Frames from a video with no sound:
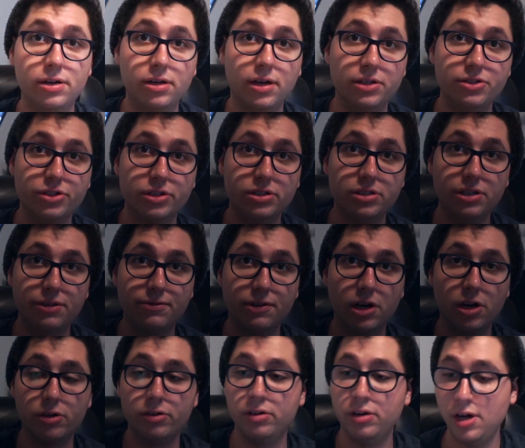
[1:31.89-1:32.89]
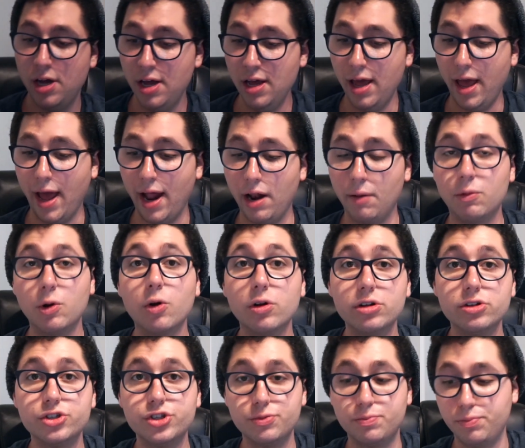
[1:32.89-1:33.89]
as you can see, phone, and I'm going
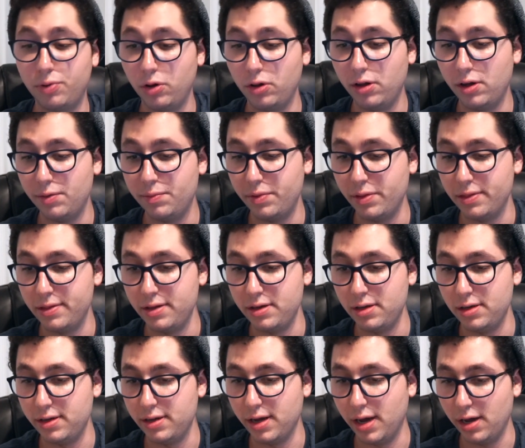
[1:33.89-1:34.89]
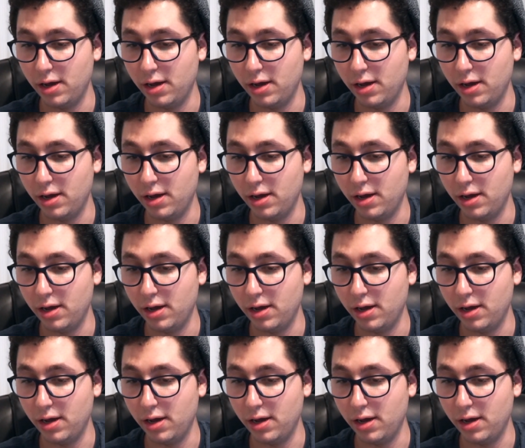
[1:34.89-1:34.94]
to pull up the